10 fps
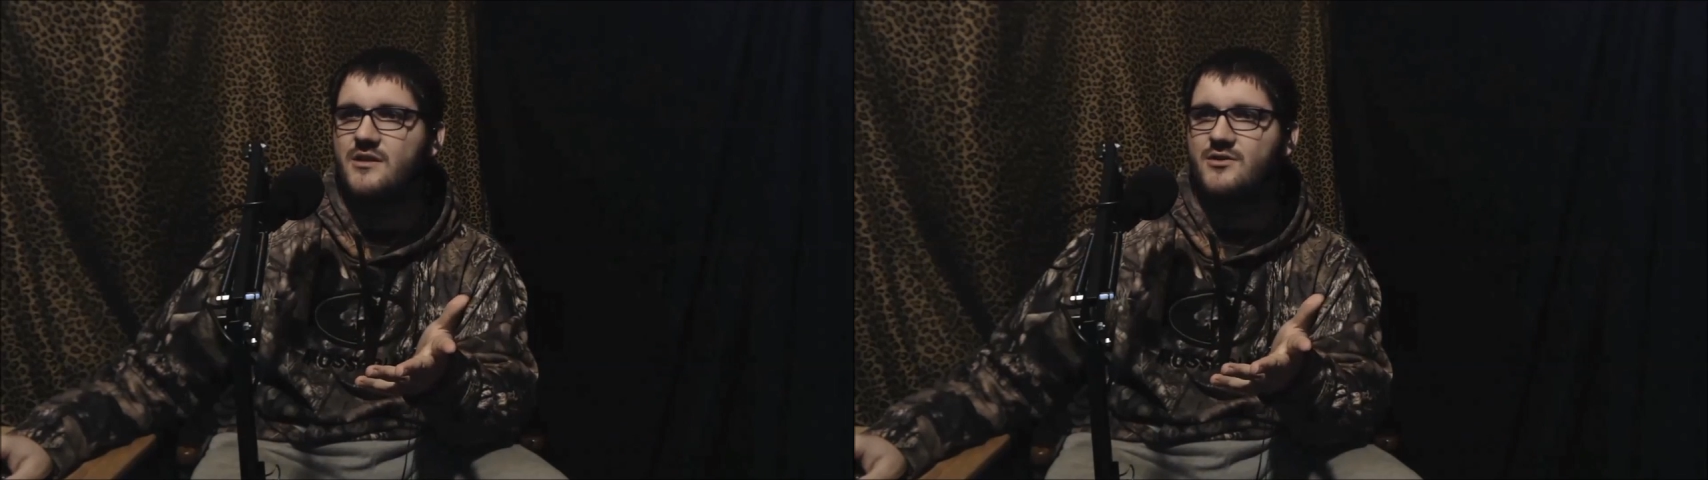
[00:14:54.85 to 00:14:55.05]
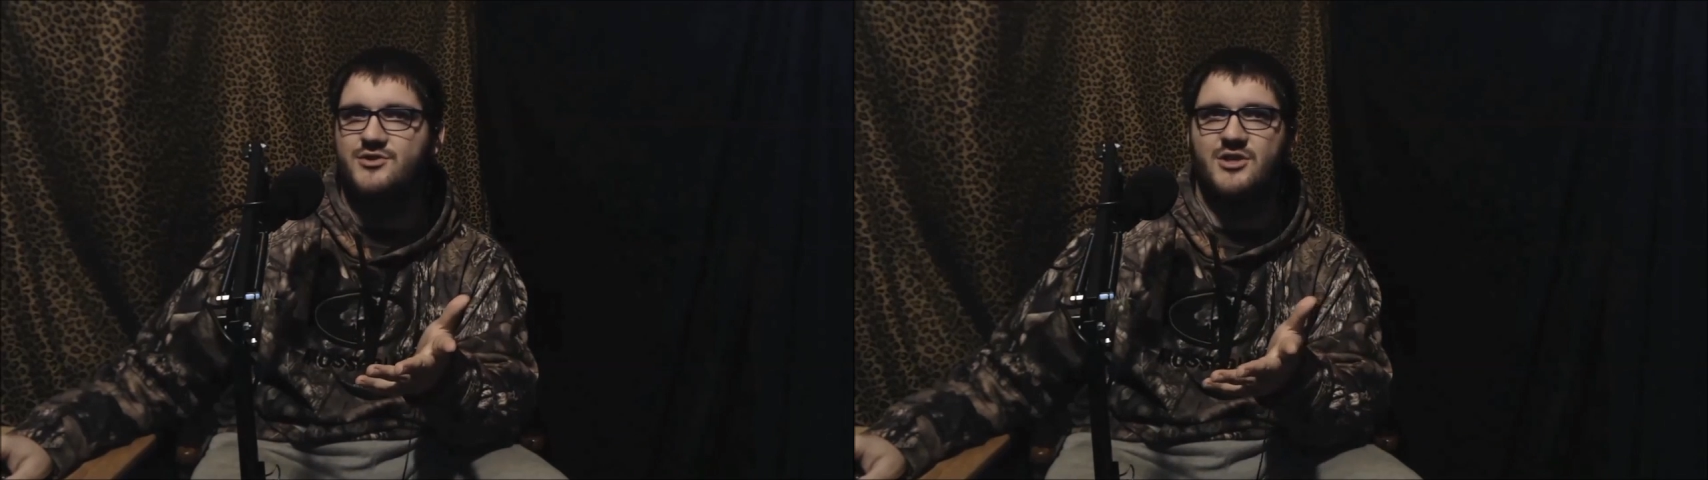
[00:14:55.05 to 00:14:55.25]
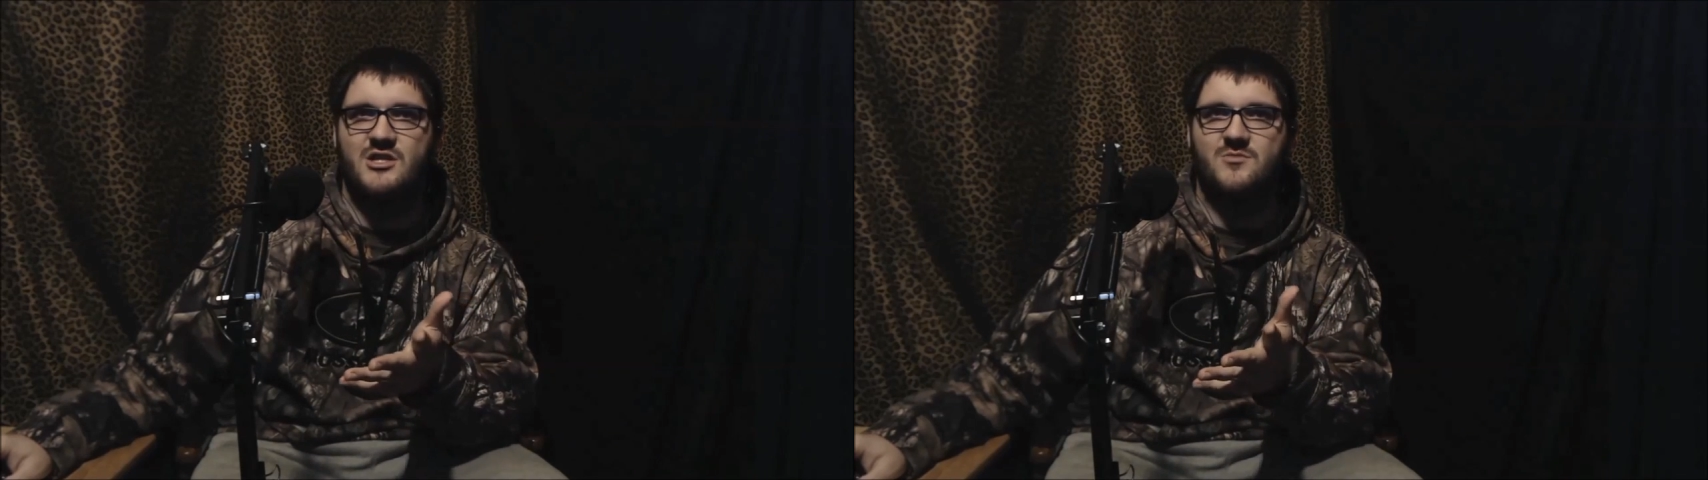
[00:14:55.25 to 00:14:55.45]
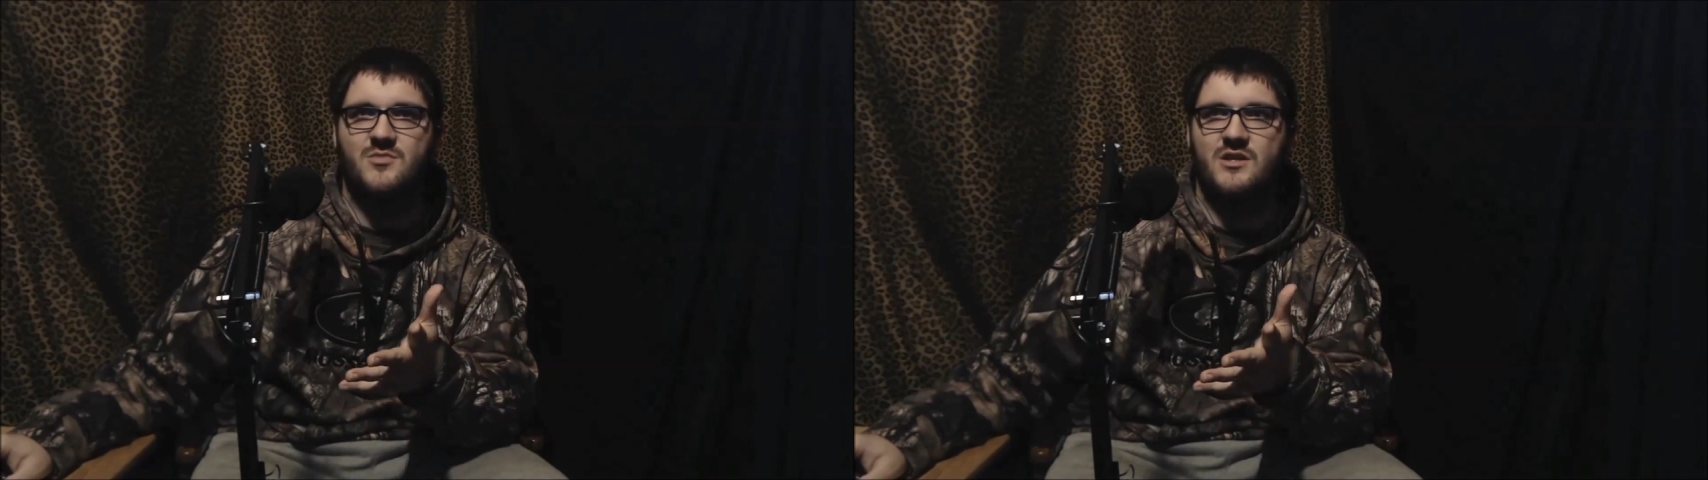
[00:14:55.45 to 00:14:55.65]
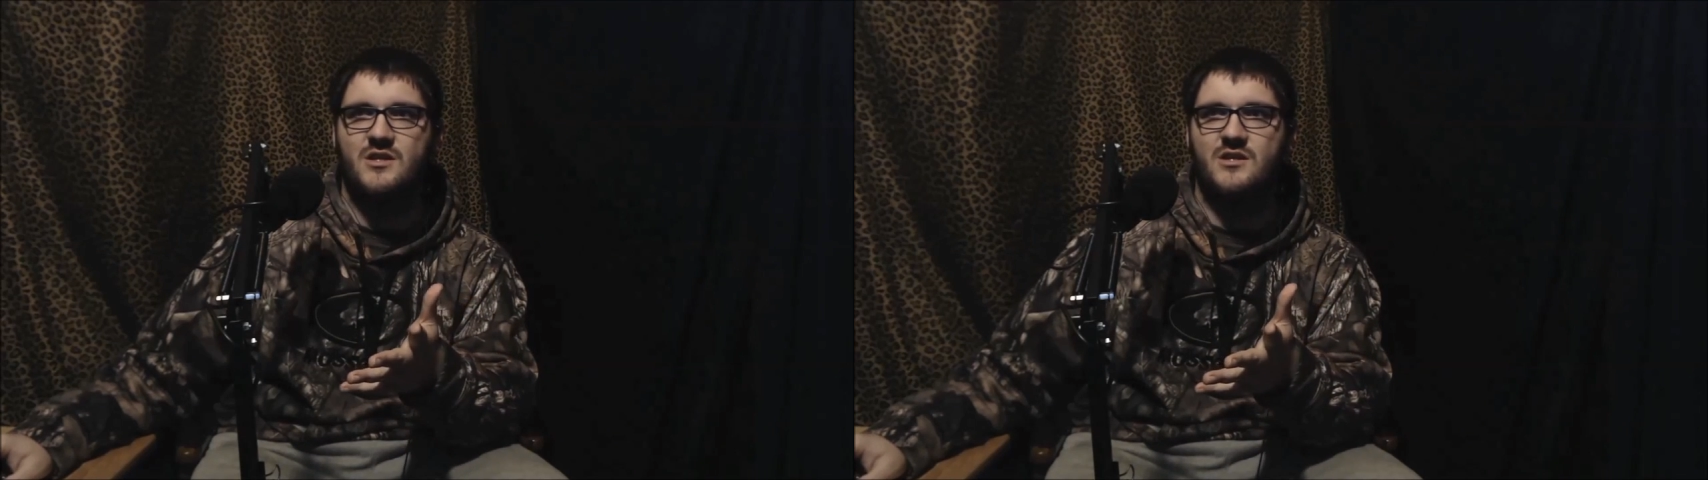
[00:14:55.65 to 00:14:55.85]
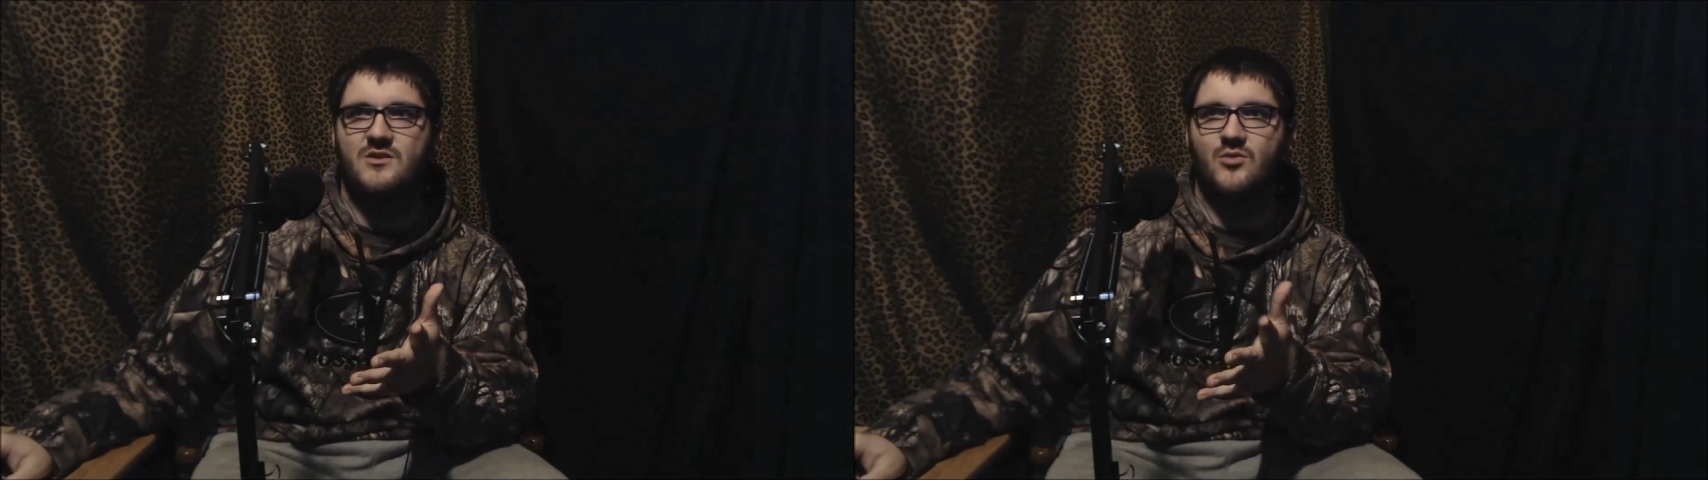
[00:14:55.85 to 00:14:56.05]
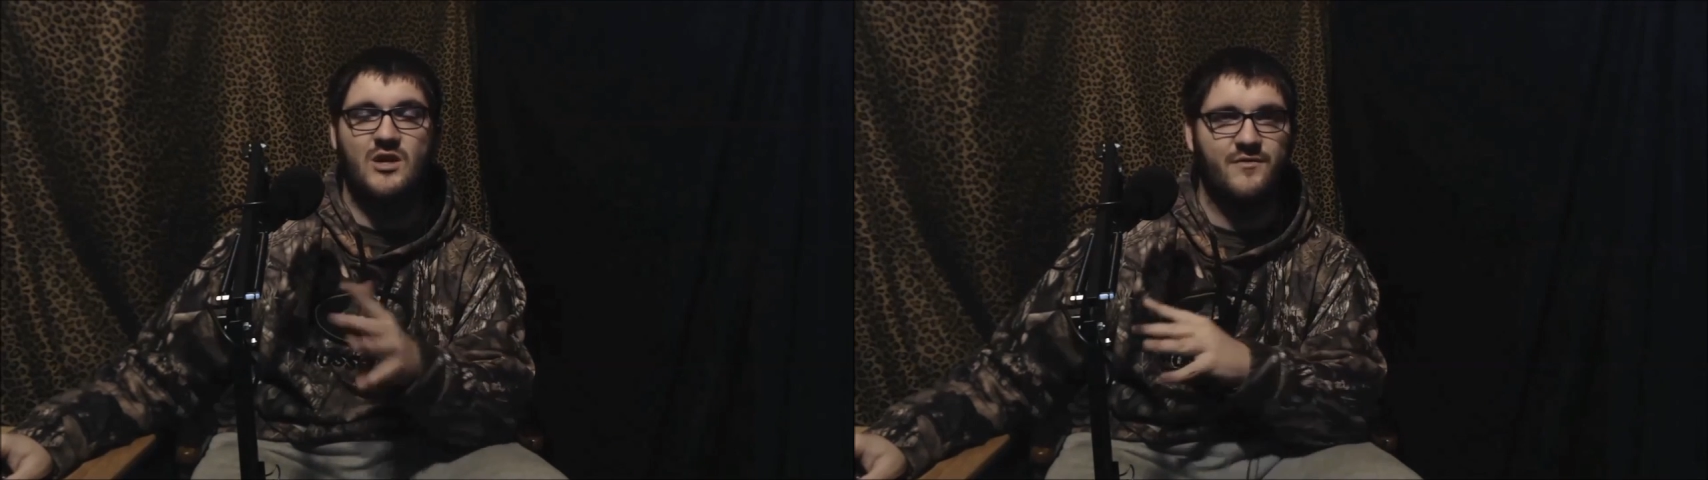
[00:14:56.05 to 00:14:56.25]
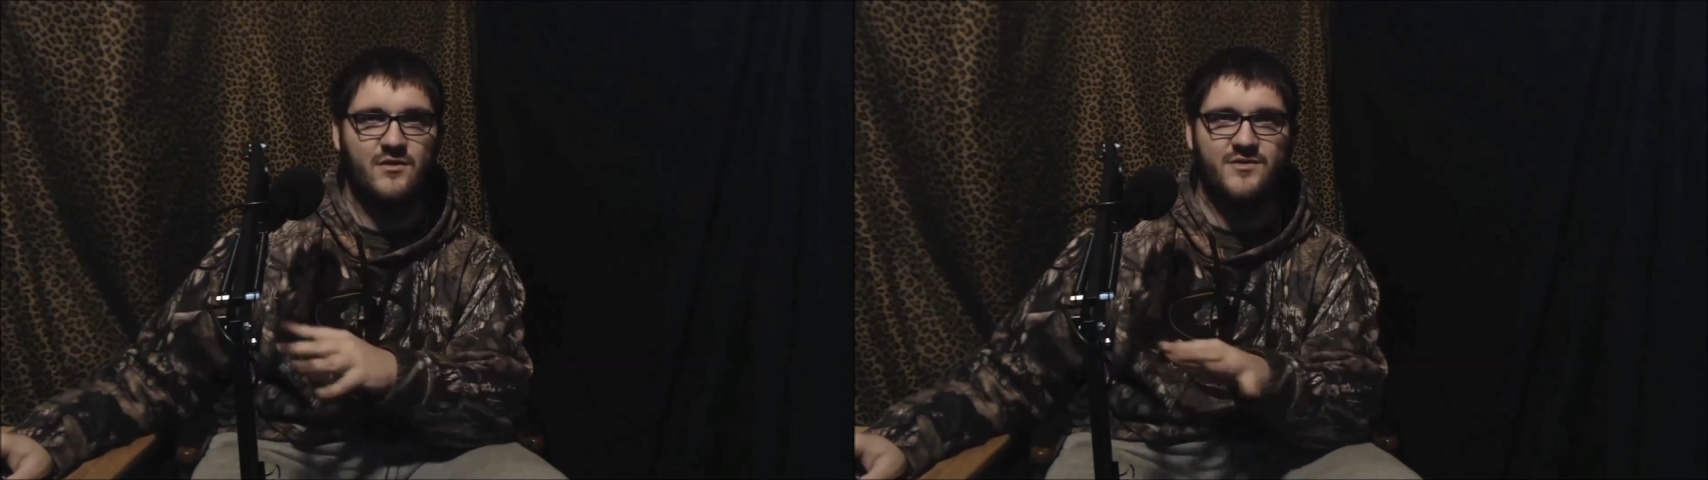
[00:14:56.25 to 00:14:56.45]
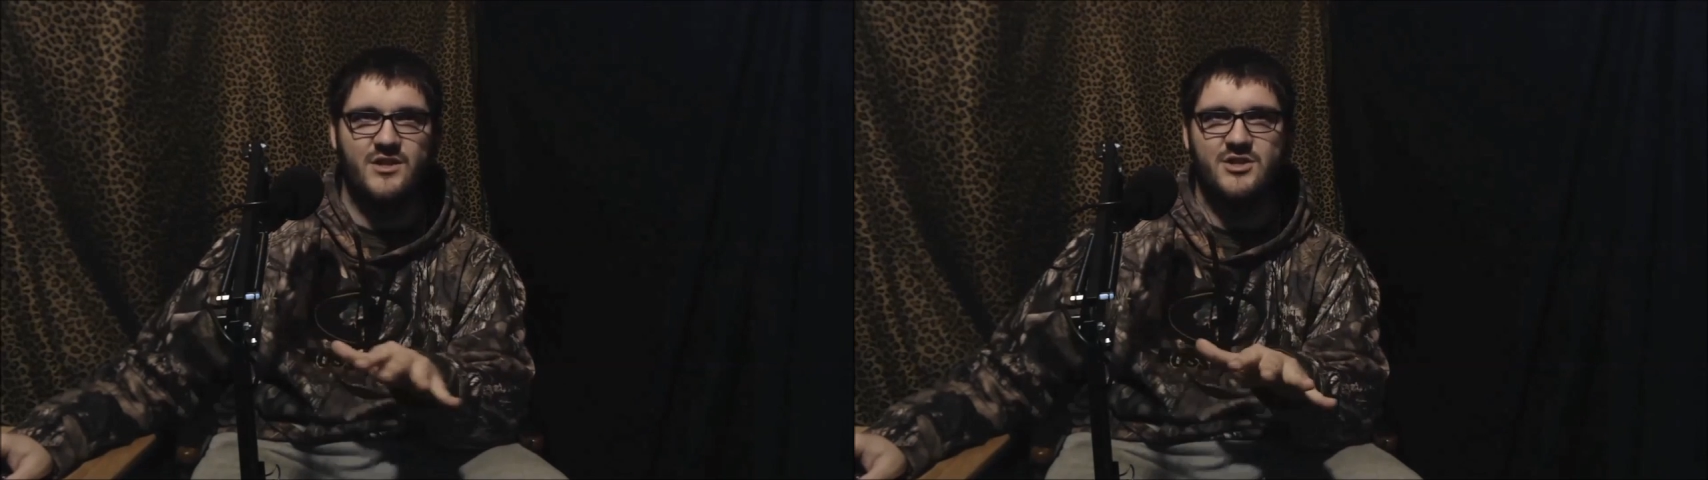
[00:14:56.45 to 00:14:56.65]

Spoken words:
It'll just be whatever of that